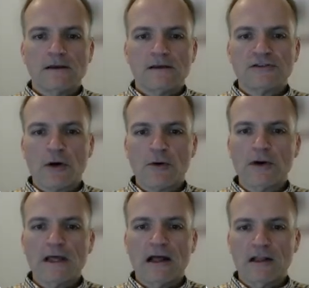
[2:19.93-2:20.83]
So we
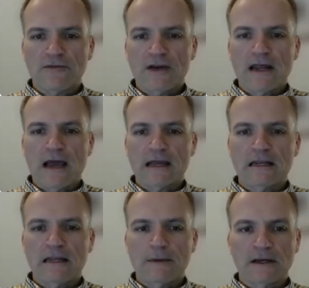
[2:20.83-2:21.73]
want to elevate
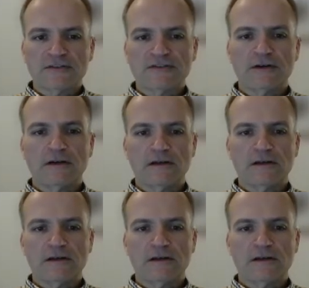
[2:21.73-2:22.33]
academics.